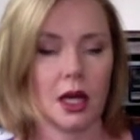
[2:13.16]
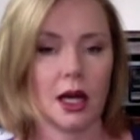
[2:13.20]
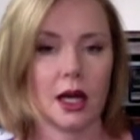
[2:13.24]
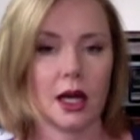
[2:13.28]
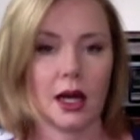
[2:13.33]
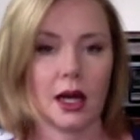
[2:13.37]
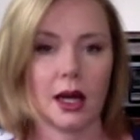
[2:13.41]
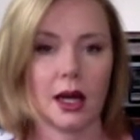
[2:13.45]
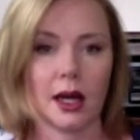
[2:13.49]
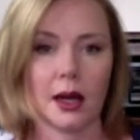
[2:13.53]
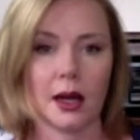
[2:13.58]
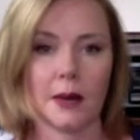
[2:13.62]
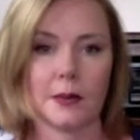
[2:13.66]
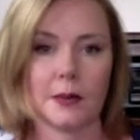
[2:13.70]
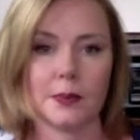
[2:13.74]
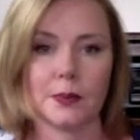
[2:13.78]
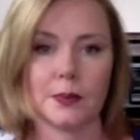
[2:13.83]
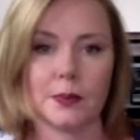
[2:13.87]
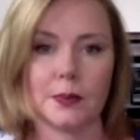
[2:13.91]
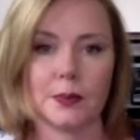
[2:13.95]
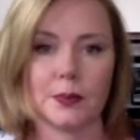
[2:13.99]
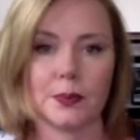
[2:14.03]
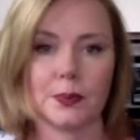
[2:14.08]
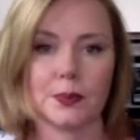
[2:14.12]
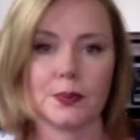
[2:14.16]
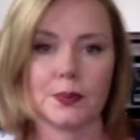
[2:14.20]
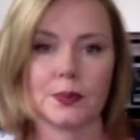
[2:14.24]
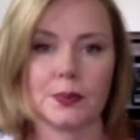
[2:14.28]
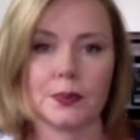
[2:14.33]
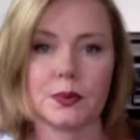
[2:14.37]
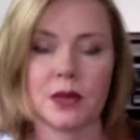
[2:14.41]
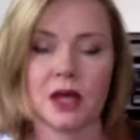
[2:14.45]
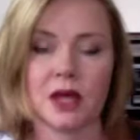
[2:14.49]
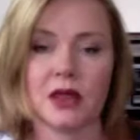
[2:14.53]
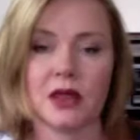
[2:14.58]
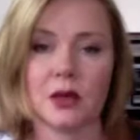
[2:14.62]

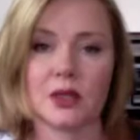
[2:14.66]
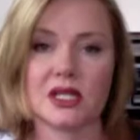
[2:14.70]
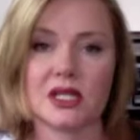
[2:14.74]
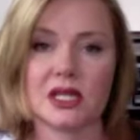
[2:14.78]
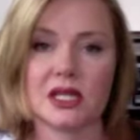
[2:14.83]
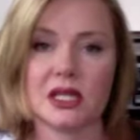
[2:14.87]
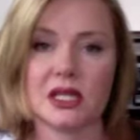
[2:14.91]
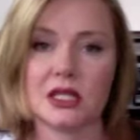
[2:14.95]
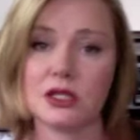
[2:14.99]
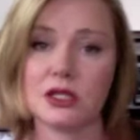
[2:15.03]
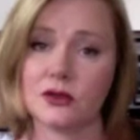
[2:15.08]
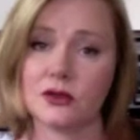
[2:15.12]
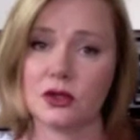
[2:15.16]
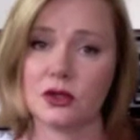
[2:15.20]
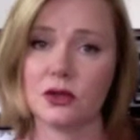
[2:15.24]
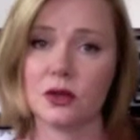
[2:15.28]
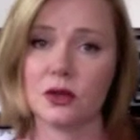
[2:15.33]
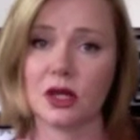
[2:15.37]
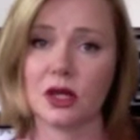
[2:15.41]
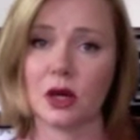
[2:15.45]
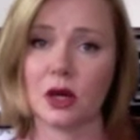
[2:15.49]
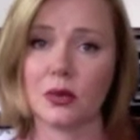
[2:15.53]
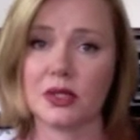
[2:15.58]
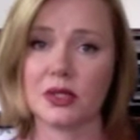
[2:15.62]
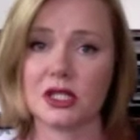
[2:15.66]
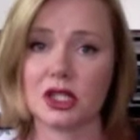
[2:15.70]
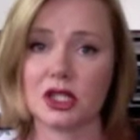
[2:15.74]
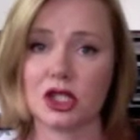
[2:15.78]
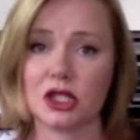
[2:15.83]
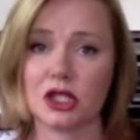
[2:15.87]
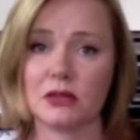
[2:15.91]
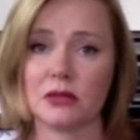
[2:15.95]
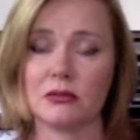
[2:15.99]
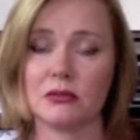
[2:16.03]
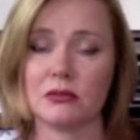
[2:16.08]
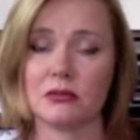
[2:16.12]
There was an interview with the
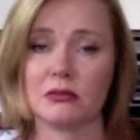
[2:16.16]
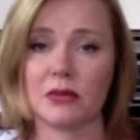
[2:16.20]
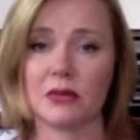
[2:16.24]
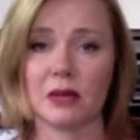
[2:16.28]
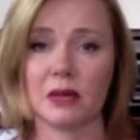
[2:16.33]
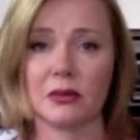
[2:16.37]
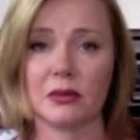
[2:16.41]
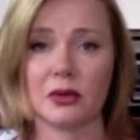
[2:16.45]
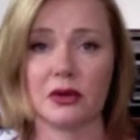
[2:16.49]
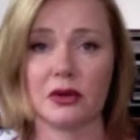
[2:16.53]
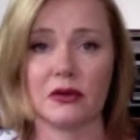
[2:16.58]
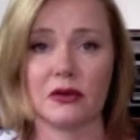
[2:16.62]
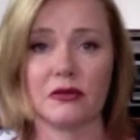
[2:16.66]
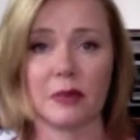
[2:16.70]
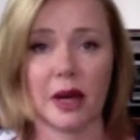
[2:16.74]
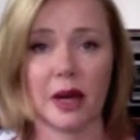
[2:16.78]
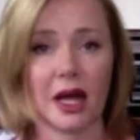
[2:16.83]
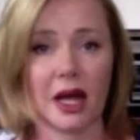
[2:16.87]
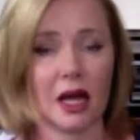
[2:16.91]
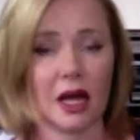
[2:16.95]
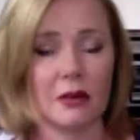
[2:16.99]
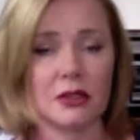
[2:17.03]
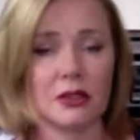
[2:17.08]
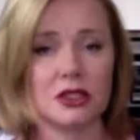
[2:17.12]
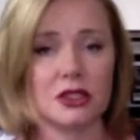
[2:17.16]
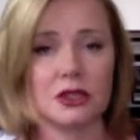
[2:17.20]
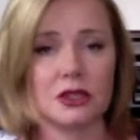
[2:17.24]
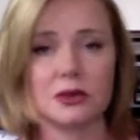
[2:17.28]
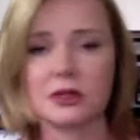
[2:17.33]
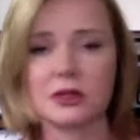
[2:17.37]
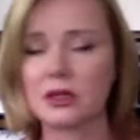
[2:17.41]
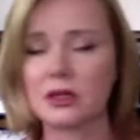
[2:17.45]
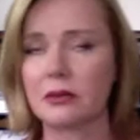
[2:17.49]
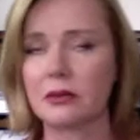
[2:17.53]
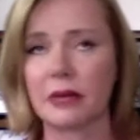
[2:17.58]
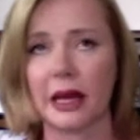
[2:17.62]
opposition member of parliament who was
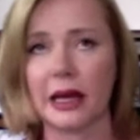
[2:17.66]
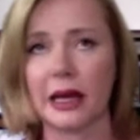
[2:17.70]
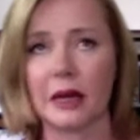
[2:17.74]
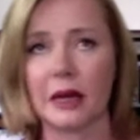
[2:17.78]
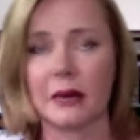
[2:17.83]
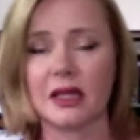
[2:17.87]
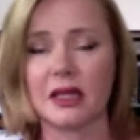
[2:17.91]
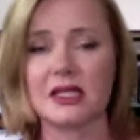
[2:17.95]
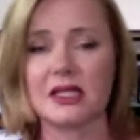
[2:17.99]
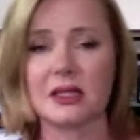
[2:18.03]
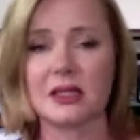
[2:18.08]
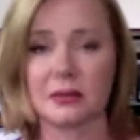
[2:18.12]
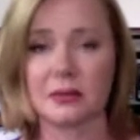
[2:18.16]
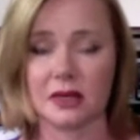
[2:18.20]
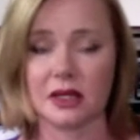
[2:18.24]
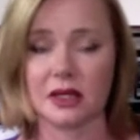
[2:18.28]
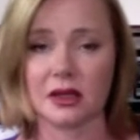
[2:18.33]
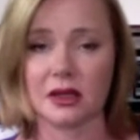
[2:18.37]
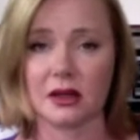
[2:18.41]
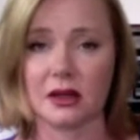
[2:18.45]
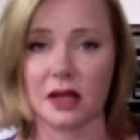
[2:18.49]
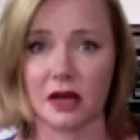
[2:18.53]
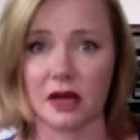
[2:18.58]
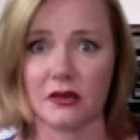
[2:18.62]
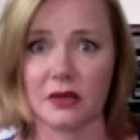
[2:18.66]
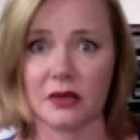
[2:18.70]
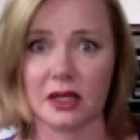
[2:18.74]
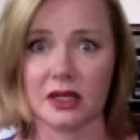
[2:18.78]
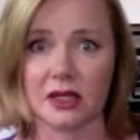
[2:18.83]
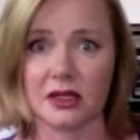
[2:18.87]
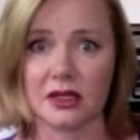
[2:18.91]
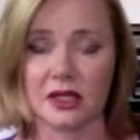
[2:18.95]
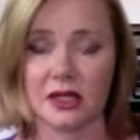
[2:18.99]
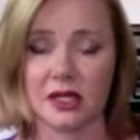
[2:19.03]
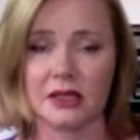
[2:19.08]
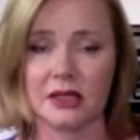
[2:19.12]
complaining about something that the government
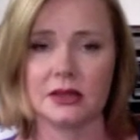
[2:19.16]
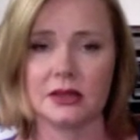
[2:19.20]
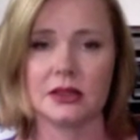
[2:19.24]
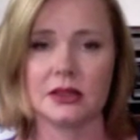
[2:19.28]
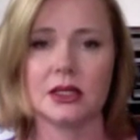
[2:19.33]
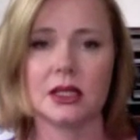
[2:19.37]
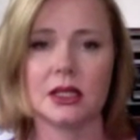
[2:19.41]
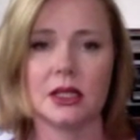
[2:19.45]
had done.